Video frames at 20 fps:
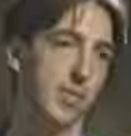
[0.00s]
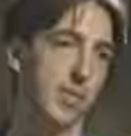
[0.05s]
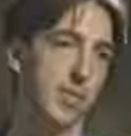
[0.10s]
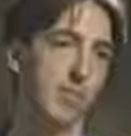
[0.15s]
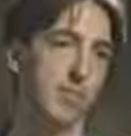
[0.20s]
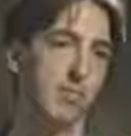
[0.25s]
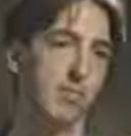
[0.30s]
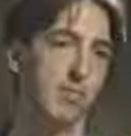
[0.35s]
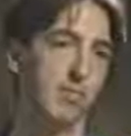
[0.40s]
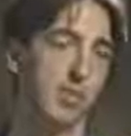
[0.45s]

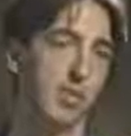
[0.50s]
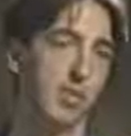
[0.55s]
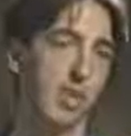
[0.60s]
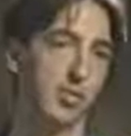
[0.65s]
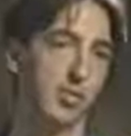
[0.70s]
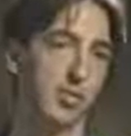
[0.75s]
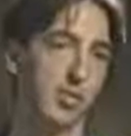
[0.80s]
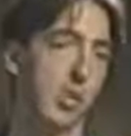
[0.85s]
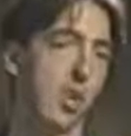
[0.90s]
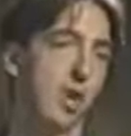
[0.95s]
Did
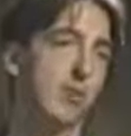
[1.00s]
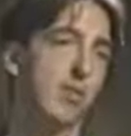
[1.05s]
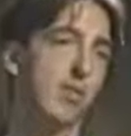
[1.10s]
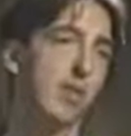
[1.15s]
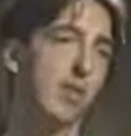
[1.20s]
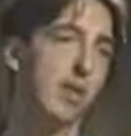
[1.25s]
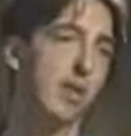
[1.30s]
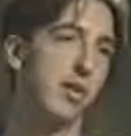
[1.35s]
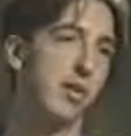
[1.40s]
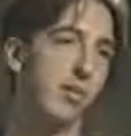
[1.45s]
Tex
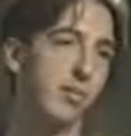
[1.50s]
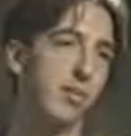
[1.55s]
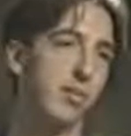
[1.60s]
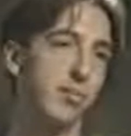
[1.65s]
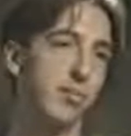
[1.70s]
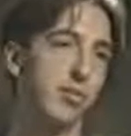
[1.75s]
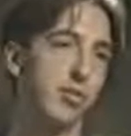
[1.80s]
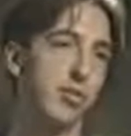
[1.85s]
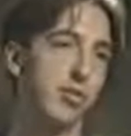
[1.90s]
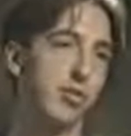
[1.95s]
Watson have
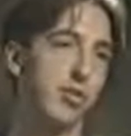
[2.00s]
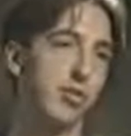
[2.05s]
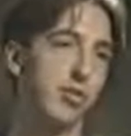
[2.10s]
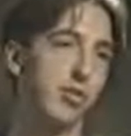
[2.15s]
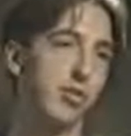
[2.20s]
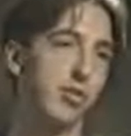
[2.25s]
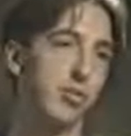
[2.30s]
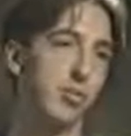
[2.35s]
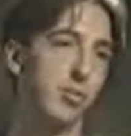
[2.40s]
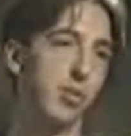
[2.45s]

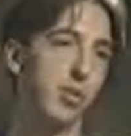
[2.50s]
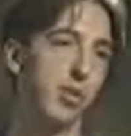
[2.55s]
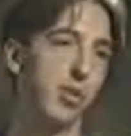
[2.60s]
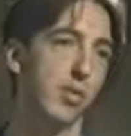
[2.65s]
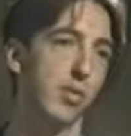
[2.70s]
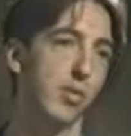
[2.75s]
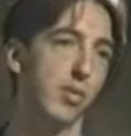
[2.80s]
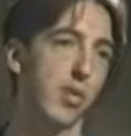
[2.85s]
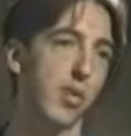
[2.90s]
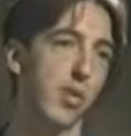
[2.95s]
Jesus
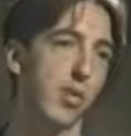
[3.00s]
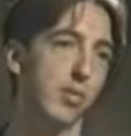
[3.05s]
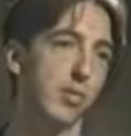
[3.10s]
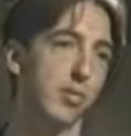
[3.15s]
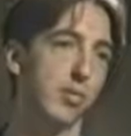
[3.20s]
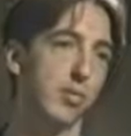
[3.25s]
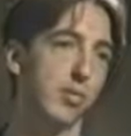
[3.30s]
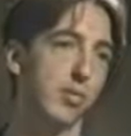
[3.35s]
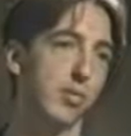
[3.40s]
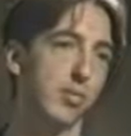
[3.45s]
within him while he
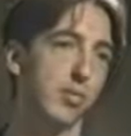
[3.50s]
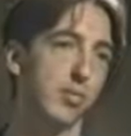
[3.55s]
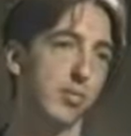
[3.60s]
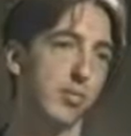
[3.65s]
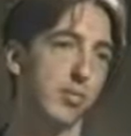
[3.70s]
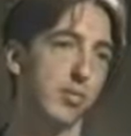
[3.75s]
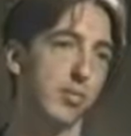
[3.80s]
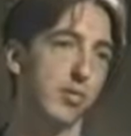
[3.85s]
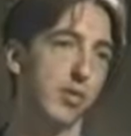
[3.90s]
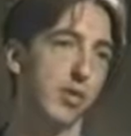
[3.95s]
was
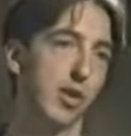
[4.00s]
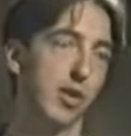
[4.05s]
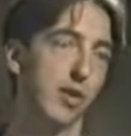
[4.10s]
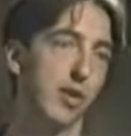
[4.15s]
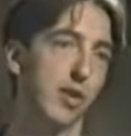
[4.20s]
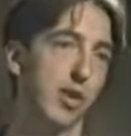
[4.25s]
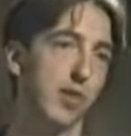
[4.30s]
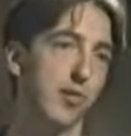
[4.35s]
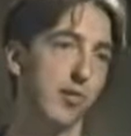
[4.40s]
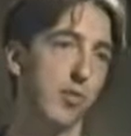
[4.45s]
sticking
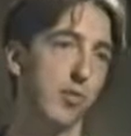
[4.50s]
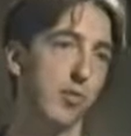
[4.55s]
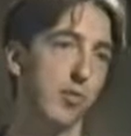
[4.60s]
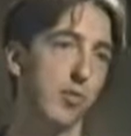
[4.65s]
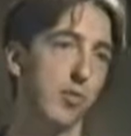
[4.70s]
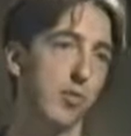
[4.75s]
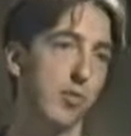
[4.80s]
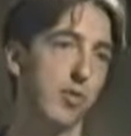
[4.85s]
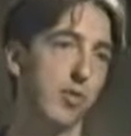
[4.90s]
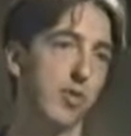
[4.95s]
a knife and a
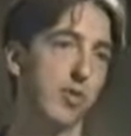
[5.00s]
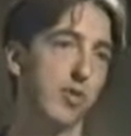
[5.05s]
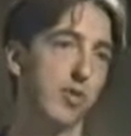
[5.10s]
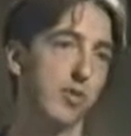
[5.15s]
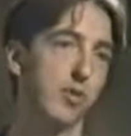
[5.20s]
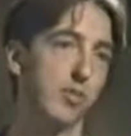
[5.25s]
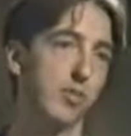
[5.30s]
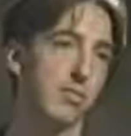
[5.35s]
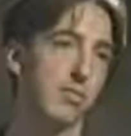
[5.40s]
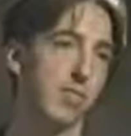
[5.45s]
fork
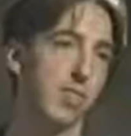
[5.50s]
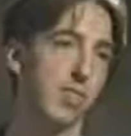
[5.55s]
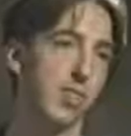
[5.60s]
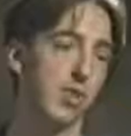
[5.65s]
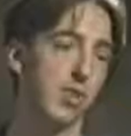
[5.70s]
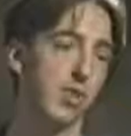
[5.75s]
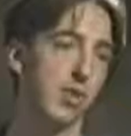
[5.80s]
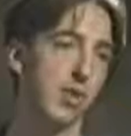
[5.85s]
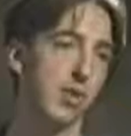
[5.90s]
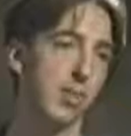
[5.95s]
into
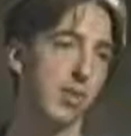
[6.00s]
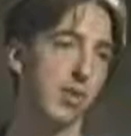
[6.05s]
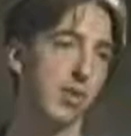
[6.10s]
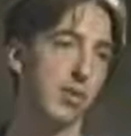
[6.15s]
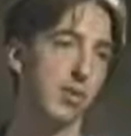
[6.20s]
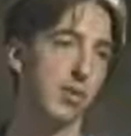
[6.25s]
Nina LaBianca?